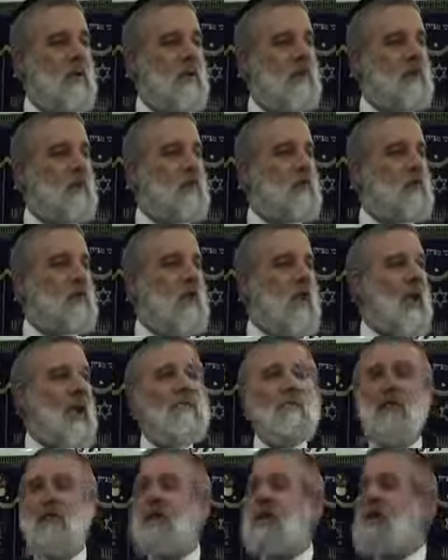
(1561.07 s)
So the
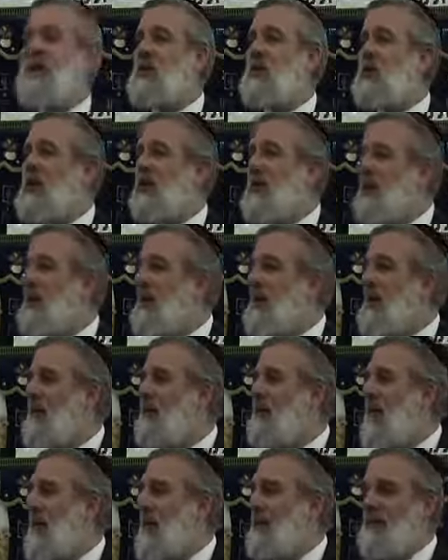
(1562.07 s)
Hevra Kadisha didn't
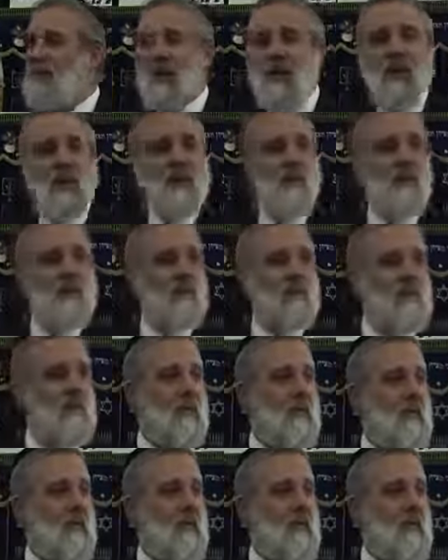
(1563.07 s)
come by to bury him.